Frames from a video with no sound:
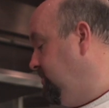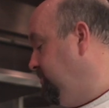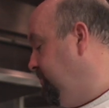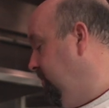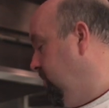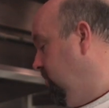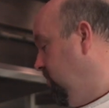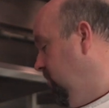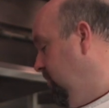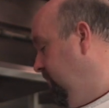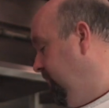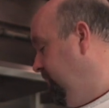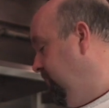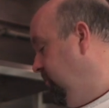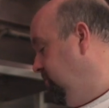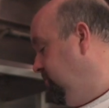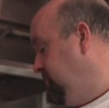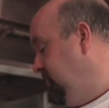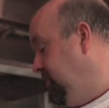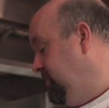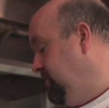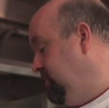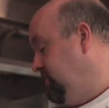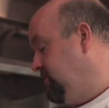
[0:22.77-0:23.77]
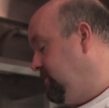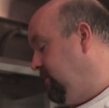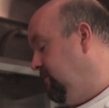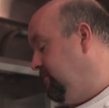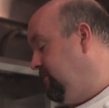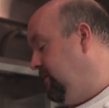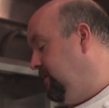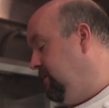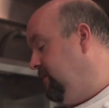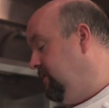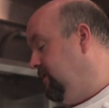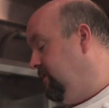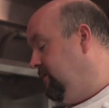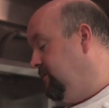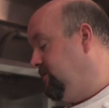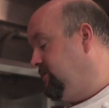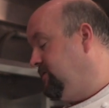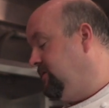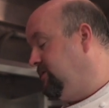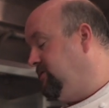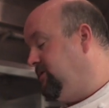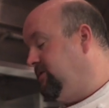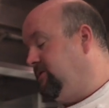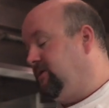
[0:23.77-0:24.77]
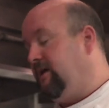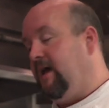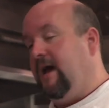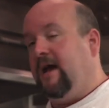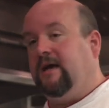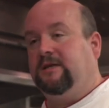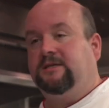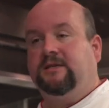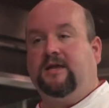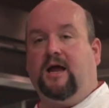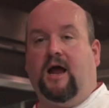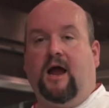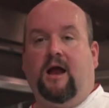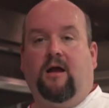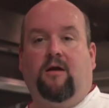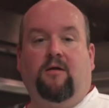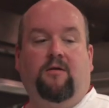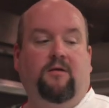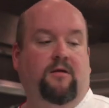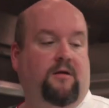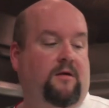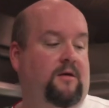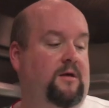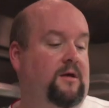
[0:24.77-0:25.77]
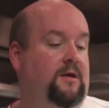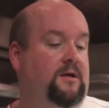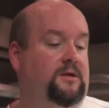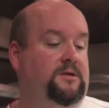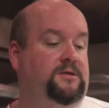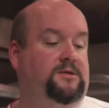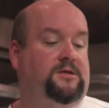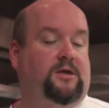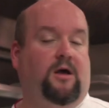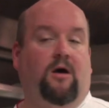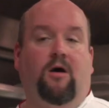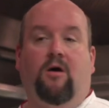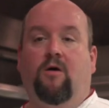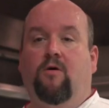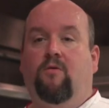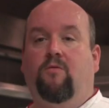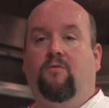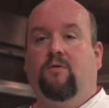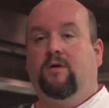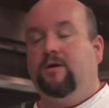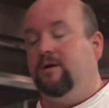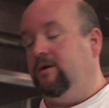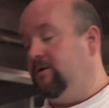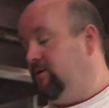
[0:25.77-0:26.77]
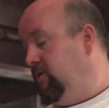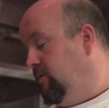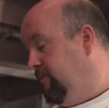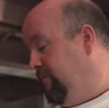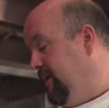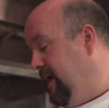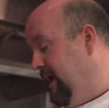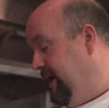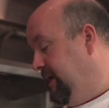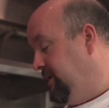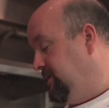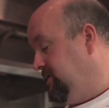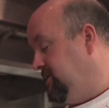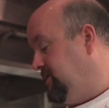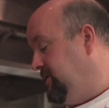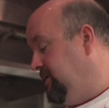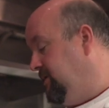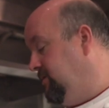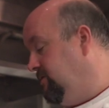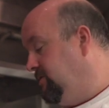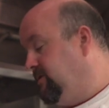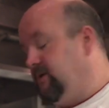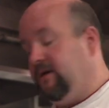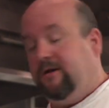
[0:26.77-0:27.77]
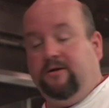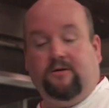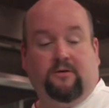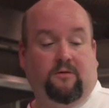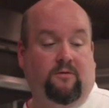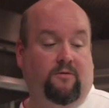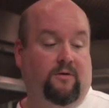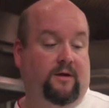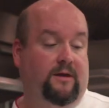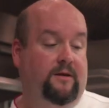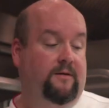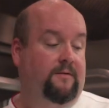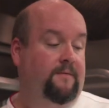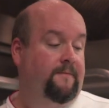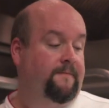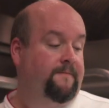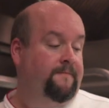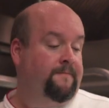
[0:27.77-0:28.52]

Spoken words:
better off using something such as cast iron. So we're going to do a pan-seared tenderloin.